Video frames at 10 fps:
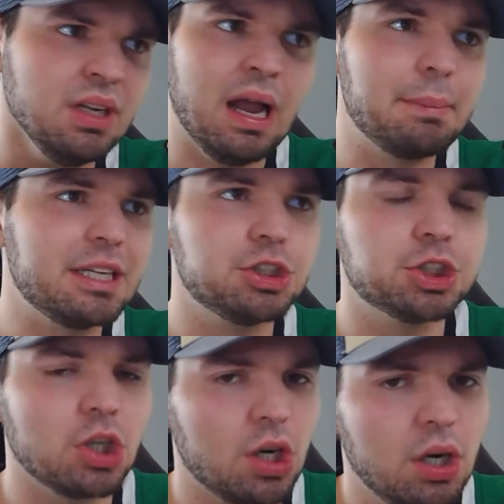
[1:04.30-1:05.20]
I mean,
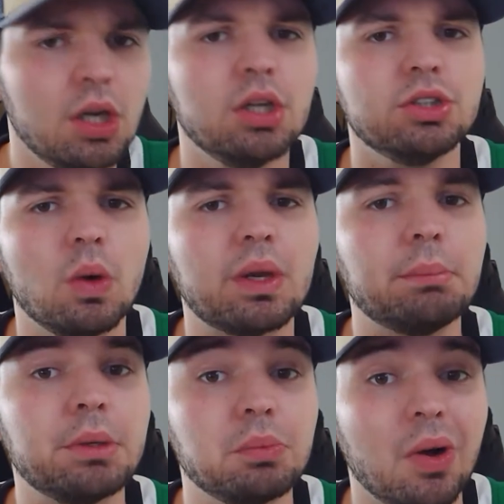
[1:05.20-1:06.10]
sure, don't
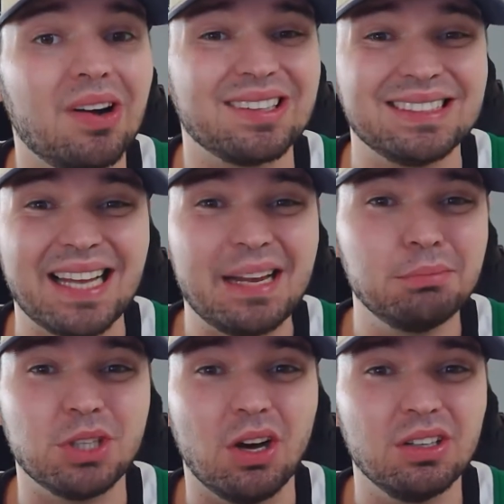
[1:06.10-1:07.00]
get me wrong,
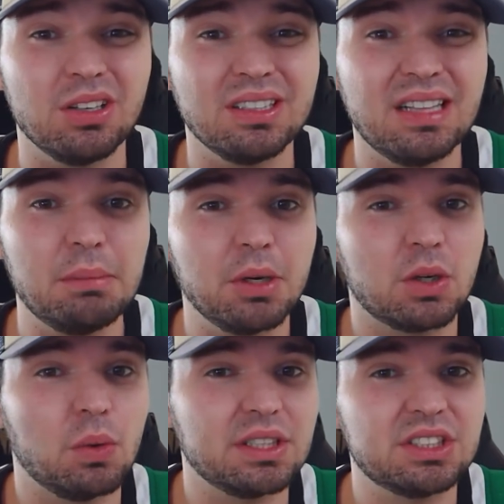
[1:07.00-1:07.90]
Dame Dollar and them are
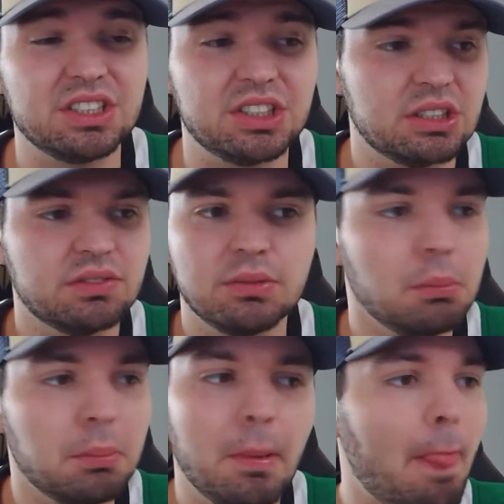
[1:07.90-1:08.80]
going to just
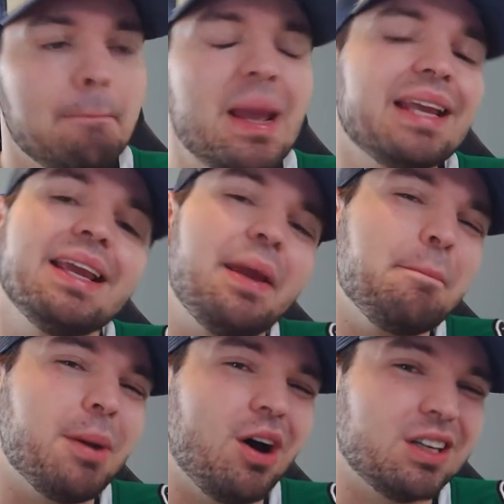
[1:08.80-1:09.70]
make it
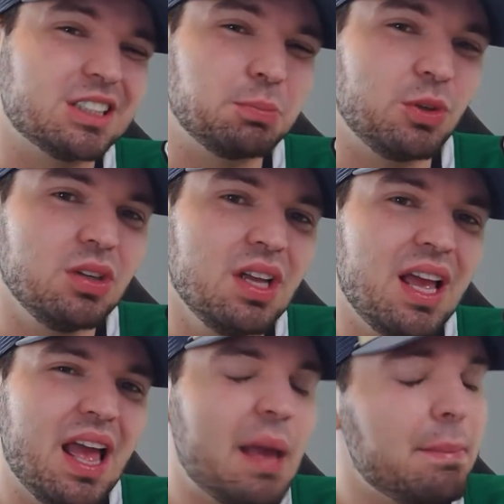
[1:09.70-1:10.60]
impossible
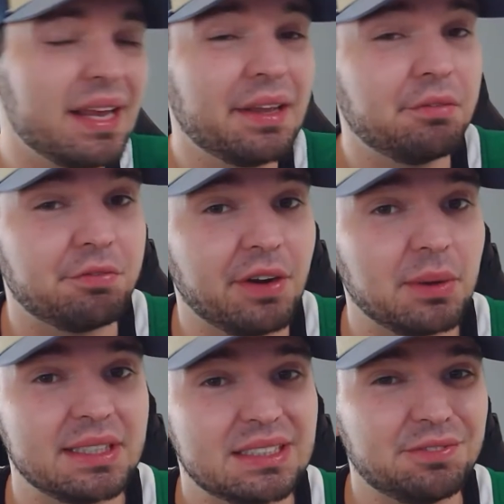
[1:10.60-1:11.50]
and make it
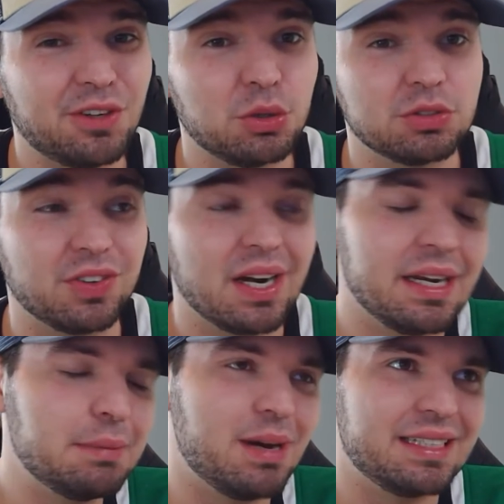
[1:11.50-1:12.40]
very difficult for
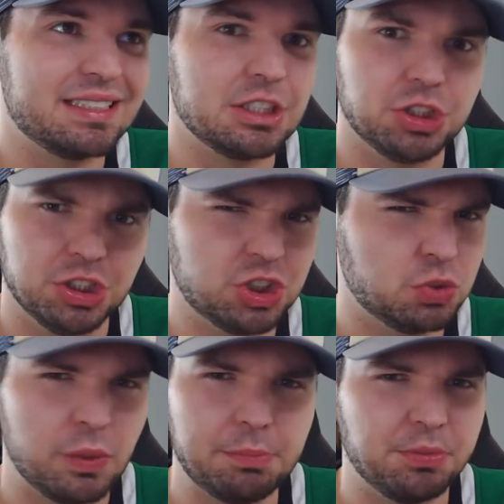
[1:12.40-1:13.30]
anybody to just
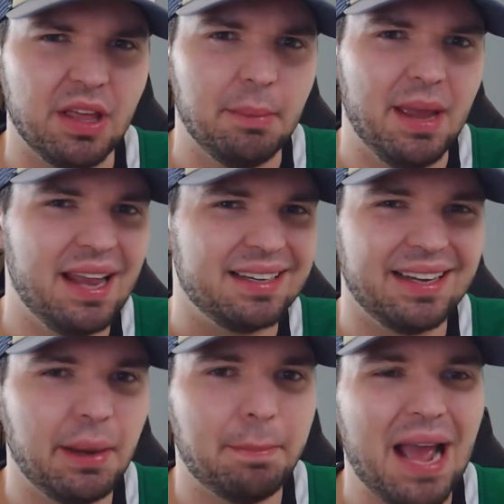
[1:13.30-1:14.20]
sweep them and
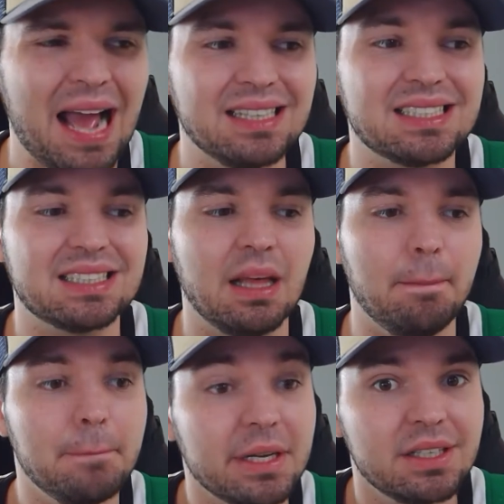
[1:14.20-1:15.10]
get past
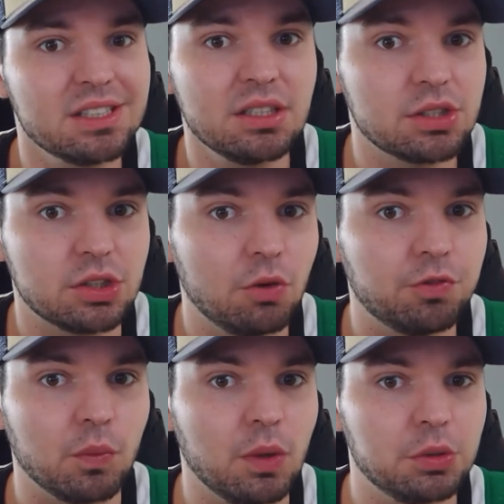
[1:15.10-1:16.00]
them because they're so
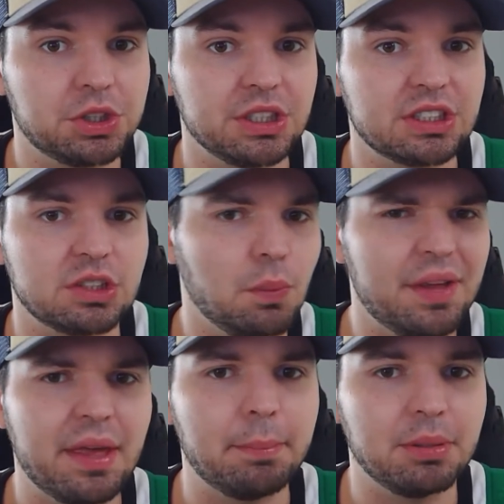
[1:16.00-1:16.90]
ferocious. The
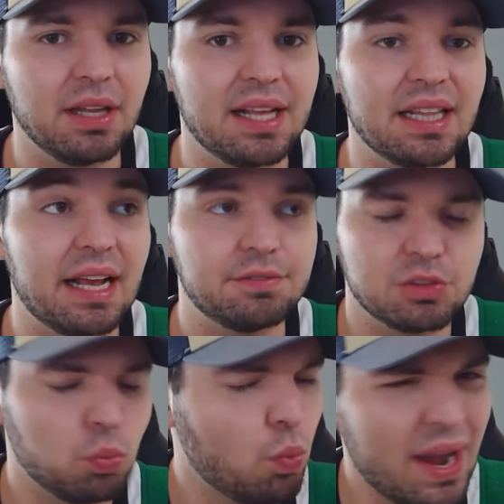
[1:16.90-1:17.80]
way they play, they have
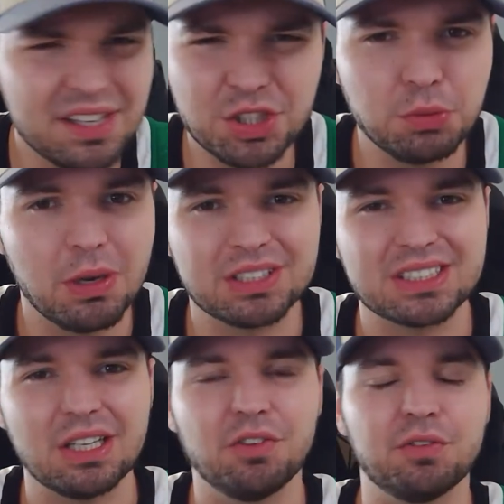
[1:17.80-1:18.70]
way too much
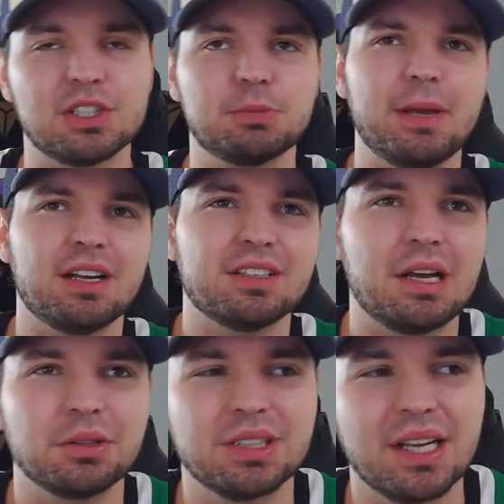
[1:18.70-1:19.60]
self-respect
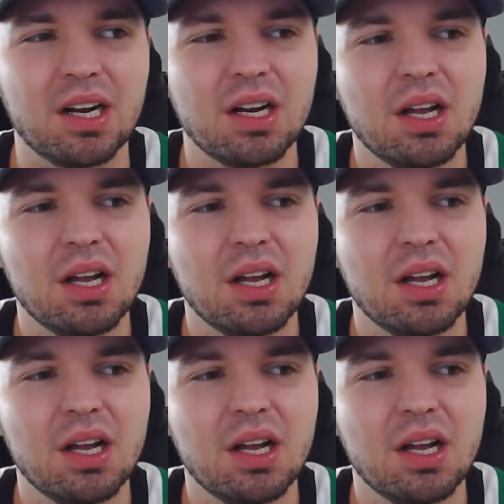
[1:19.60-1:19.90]
out there.